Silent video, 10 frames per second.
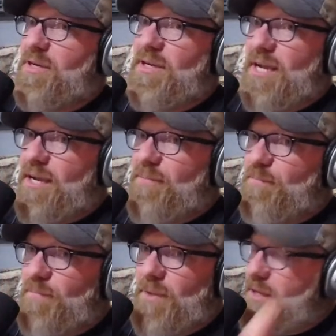but go.
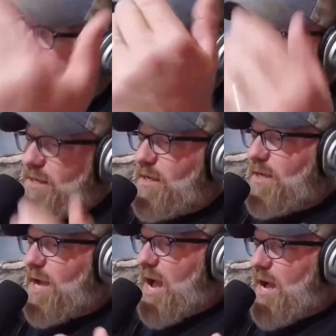
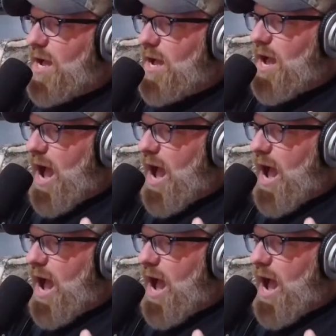I figured it out.